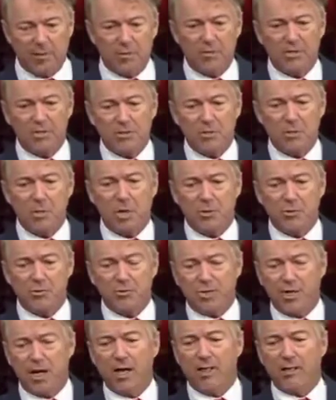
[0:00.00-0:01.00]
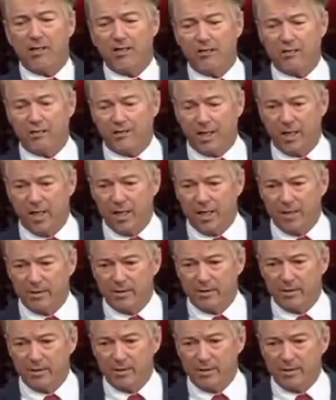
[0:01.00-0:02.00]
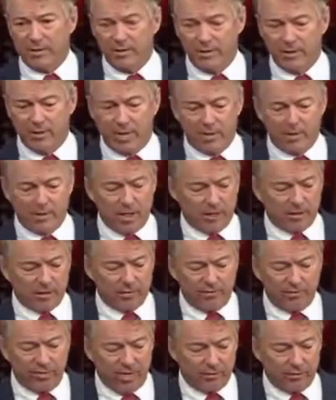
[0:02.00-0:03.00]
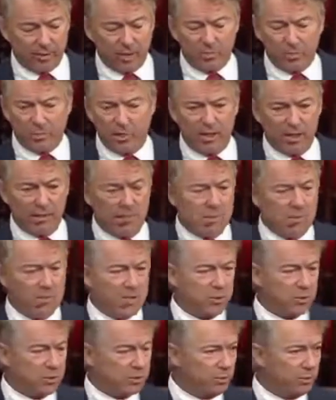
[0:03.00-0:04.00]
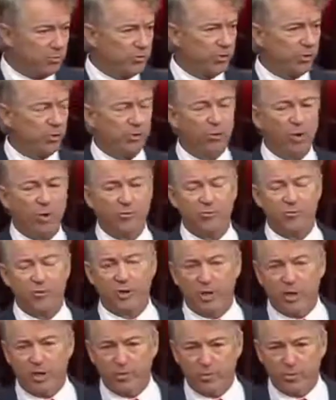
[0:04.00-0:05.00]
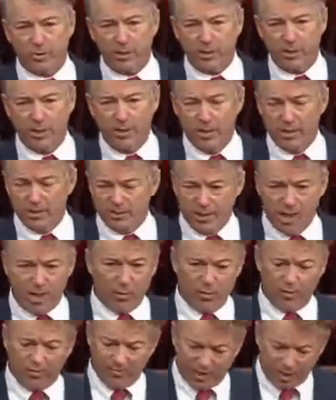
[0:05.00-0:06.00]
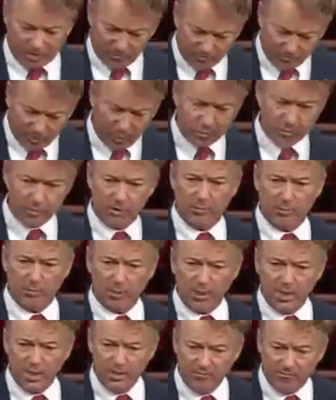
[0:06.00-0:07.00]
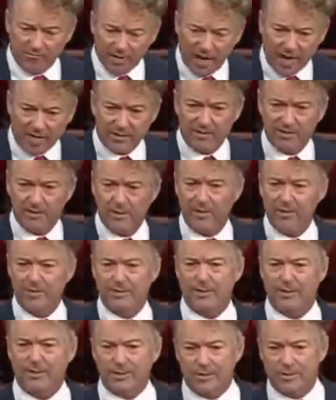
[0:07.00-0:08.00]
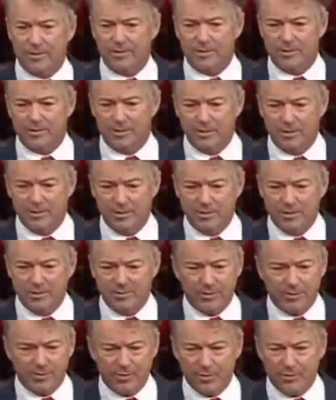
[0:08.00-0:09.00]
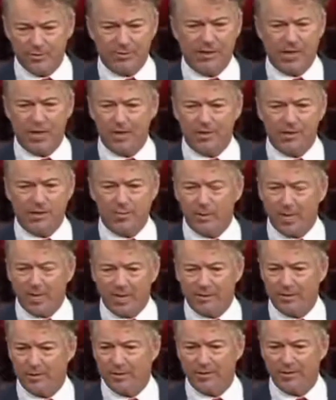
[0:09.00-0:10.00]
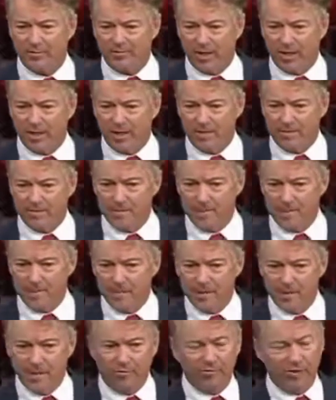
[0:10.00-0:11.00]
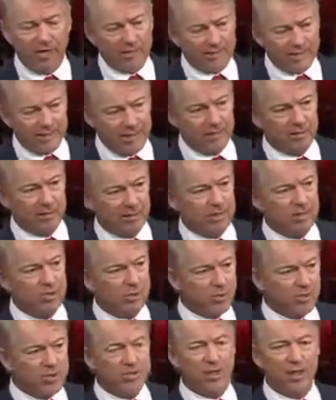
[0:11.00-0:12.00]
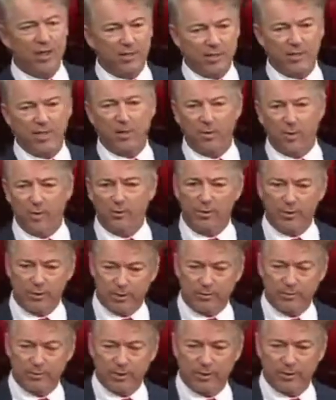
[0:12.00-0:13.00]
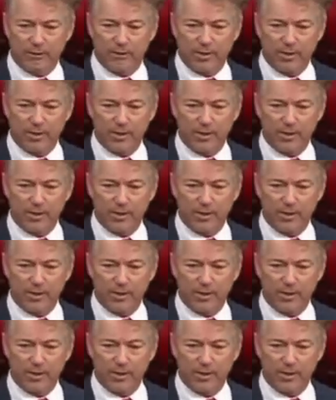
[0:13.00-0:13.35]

There is no science to that. We got Dr. Fauci spreading mistruths across the country, saying we've got to forcibly vaccinate the kids. There's no science behind any of that. In fact, England is rejecting what we're doing.